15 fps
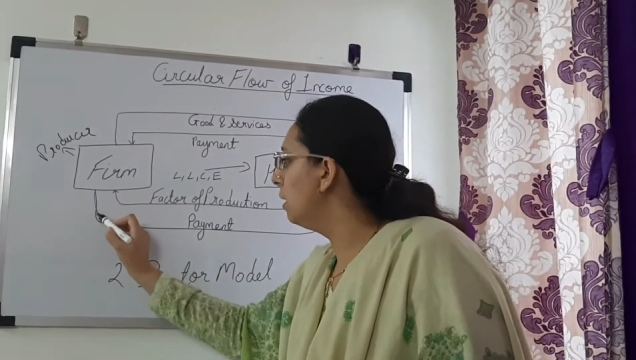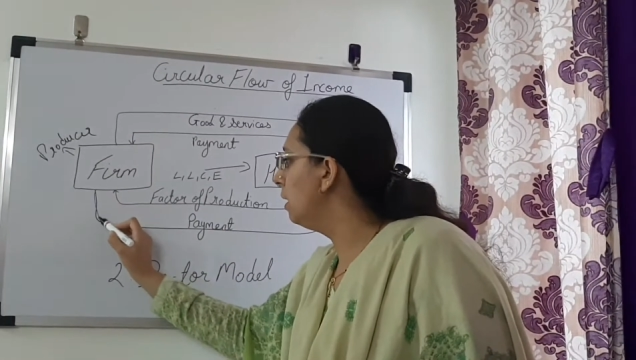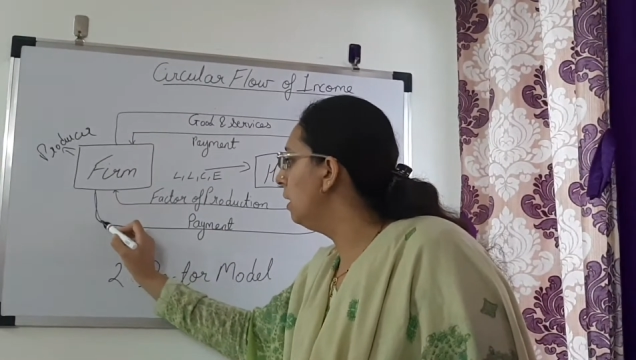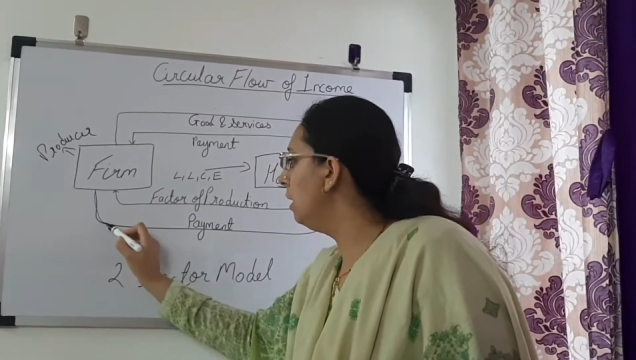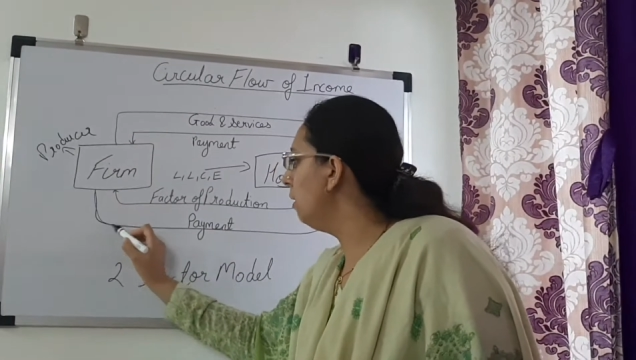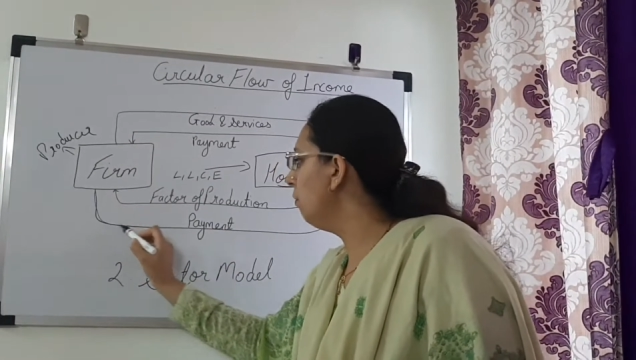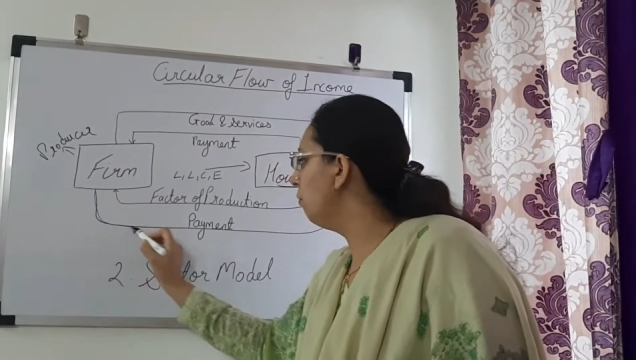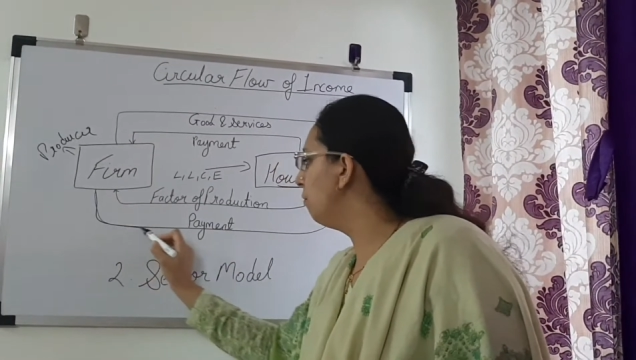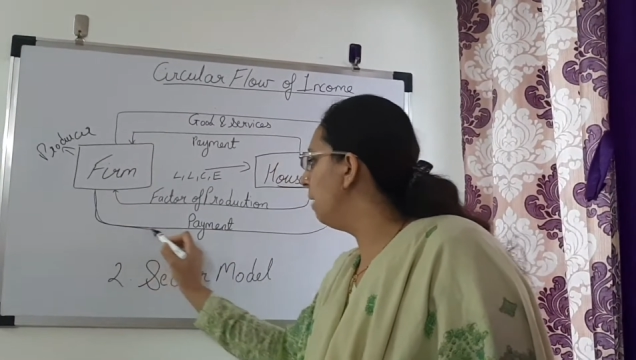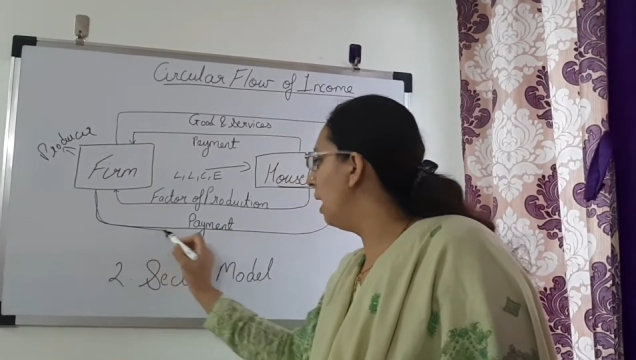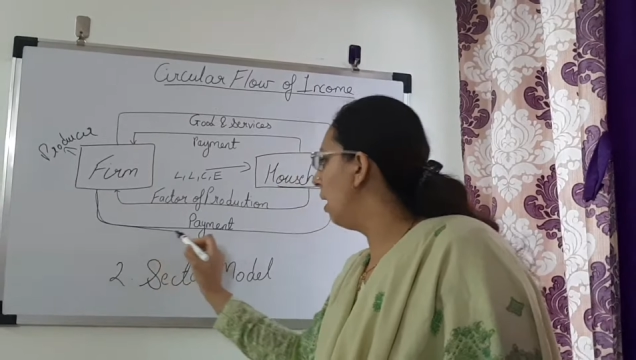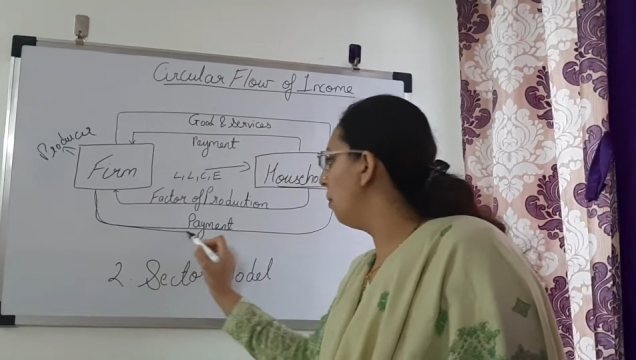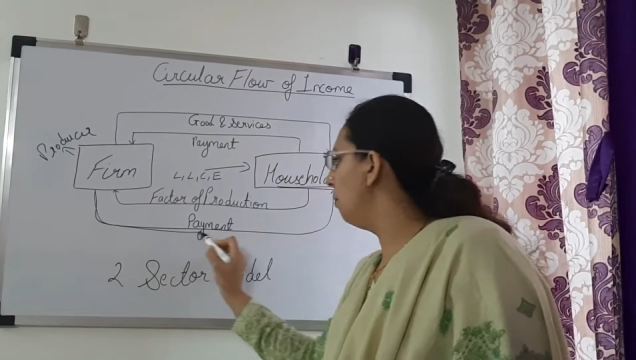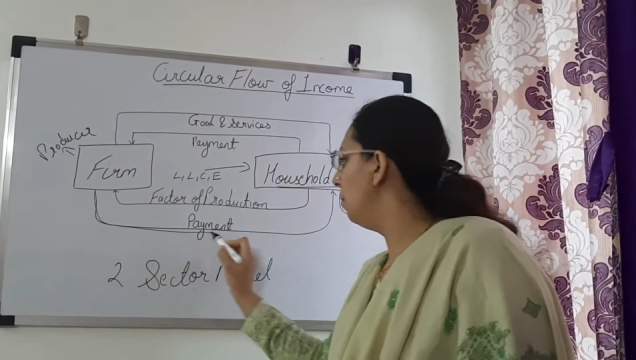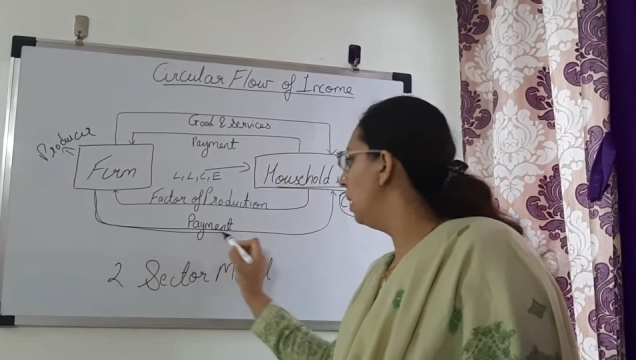give
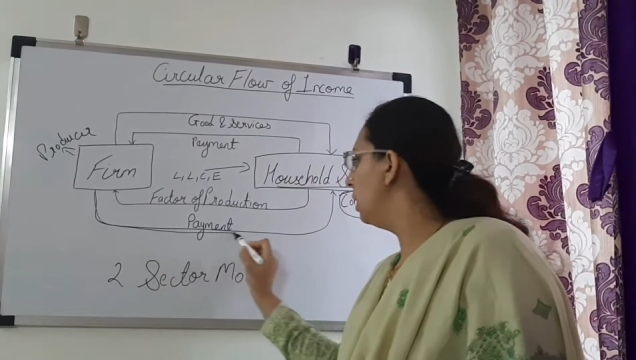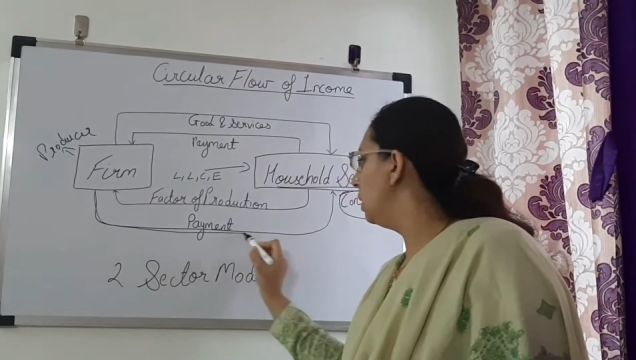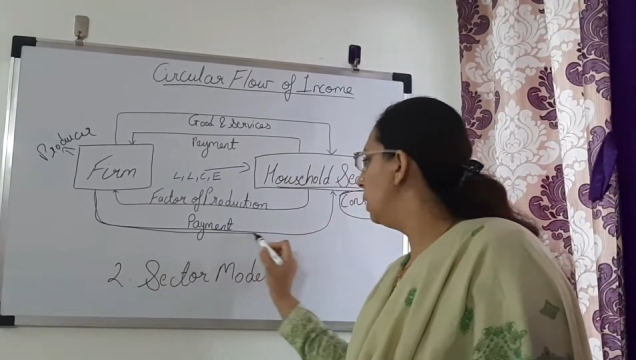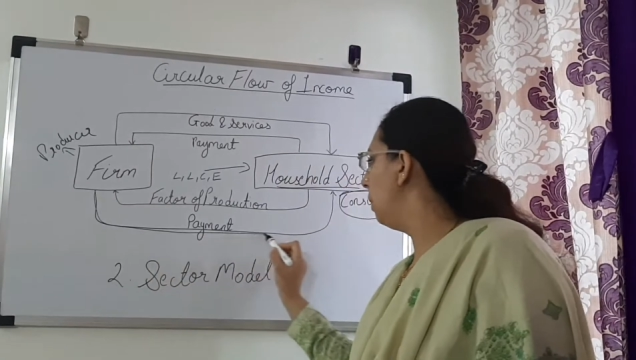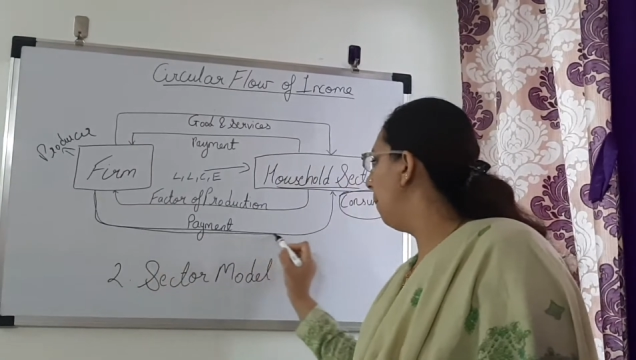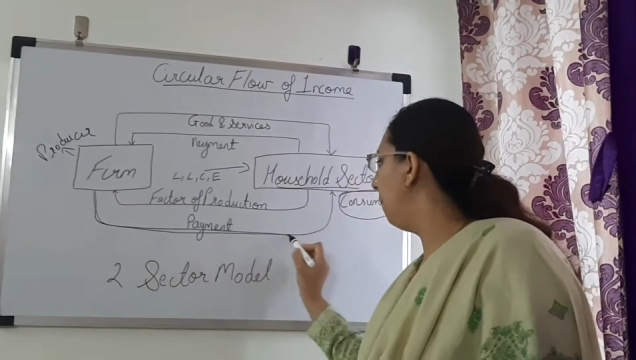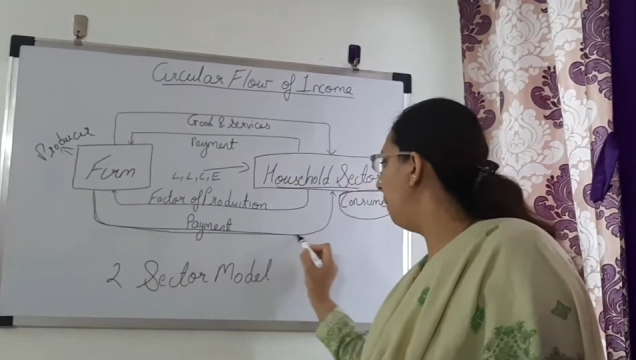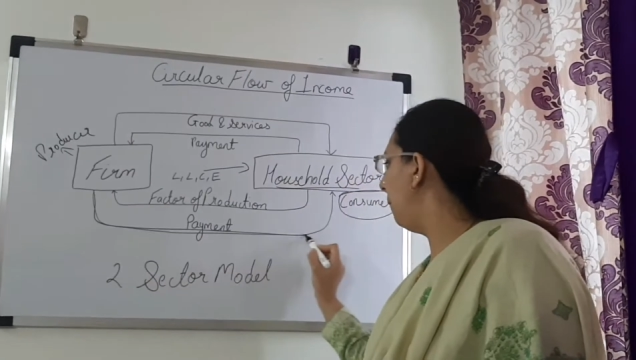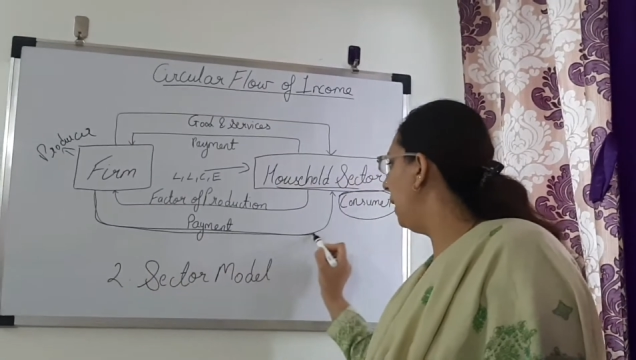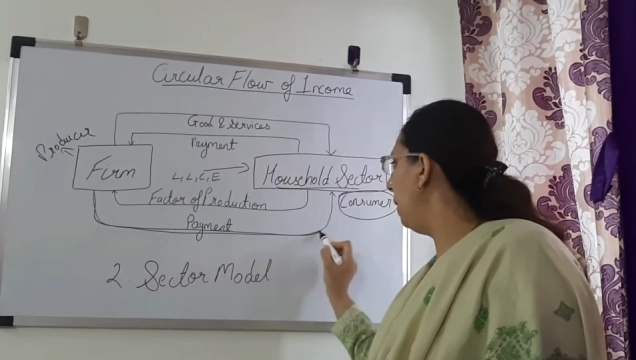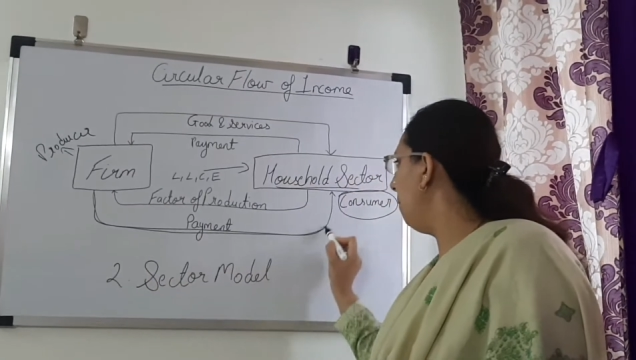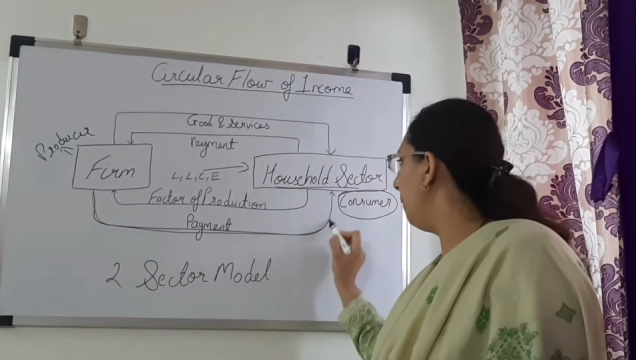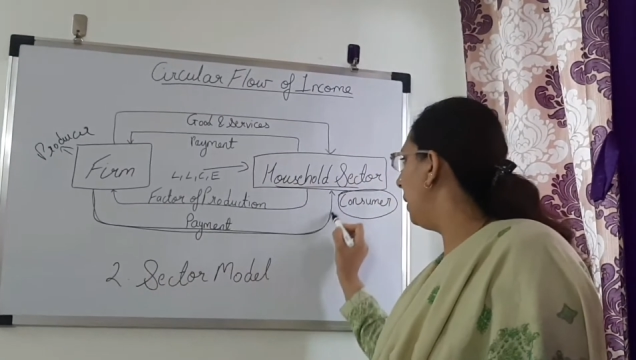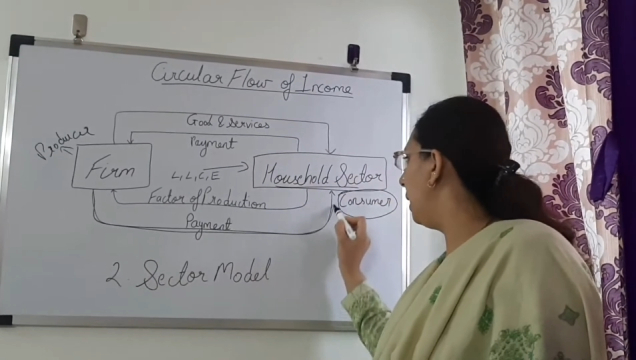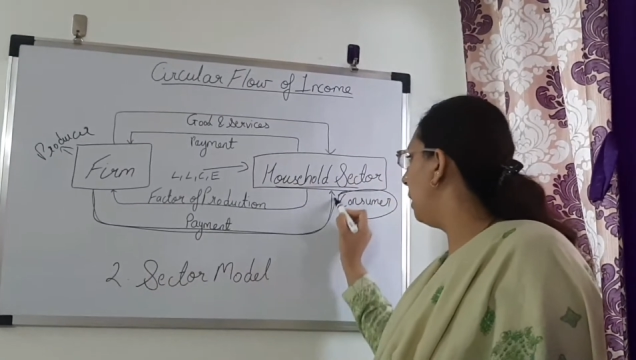them the
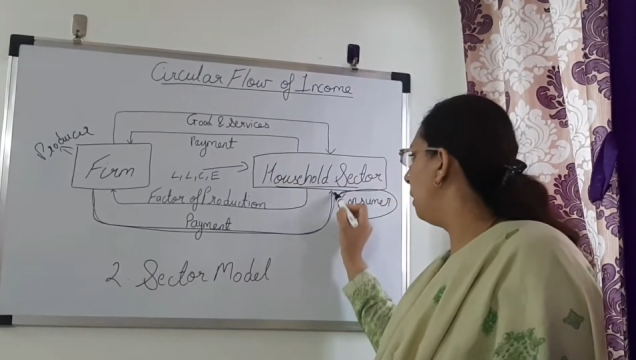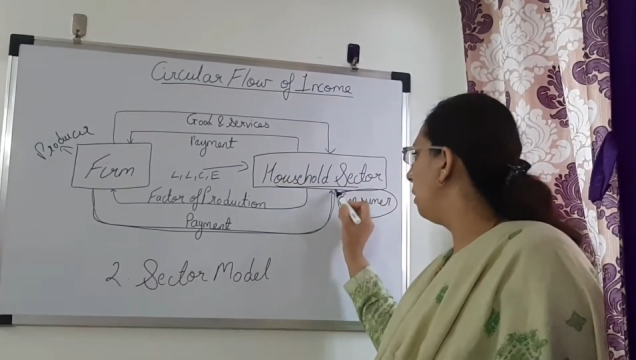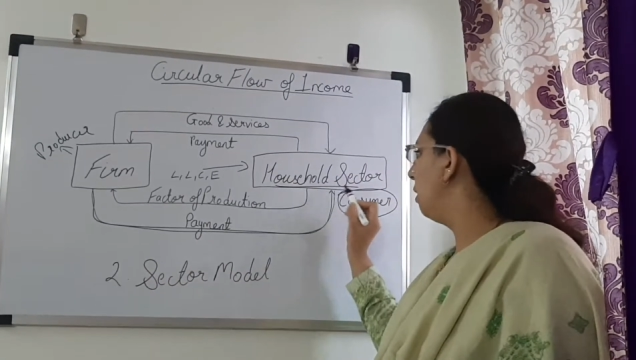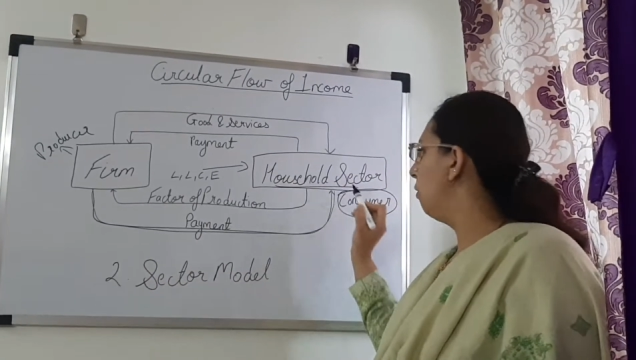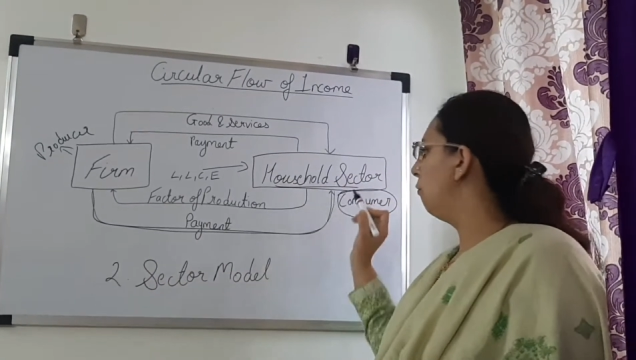payment